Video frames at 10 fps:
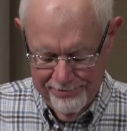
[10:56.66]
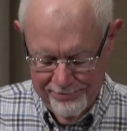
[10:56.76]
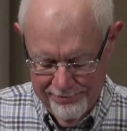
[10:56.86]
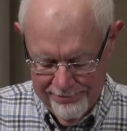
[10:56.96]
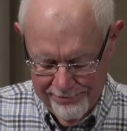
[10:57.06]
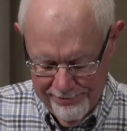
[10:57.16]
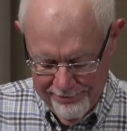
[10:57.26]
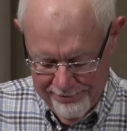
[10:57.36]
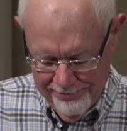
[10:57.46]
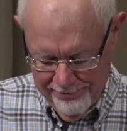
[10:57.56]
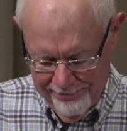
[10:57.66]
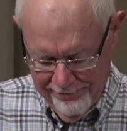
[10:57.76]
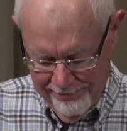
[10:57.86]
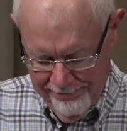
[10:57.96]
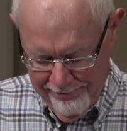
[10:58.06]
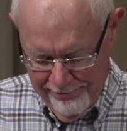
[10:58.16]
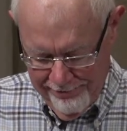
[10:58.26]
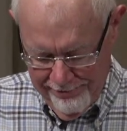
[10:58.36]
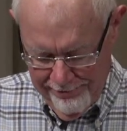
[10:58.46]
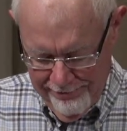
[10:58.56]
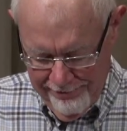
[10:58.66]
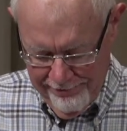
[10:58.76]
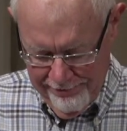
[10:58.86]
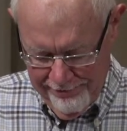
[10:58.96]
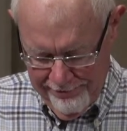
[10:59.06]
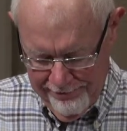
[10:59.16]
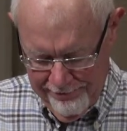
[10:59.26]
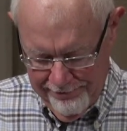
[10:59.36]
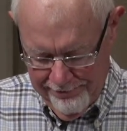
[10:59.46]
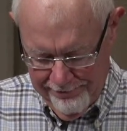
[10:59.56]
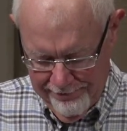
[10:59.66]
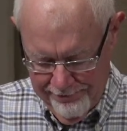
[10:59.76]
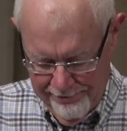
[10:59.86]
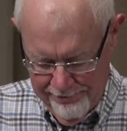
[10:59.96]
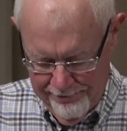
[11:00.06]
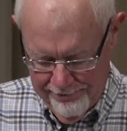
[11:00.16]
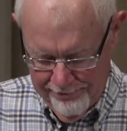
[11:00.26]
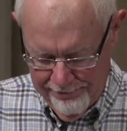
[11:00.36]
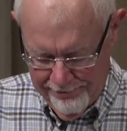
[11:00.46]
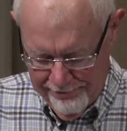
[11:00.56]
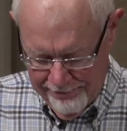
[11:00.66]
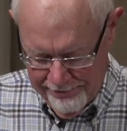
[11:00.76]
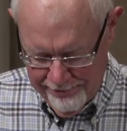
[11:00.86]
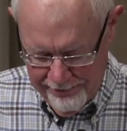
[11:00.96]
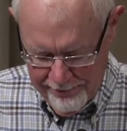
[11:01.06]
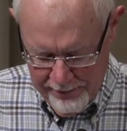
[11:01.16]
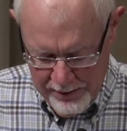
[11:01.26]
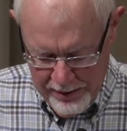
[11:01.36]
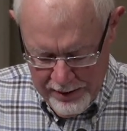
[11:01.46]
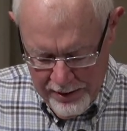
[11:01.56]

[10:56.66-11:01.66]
Nothing is said.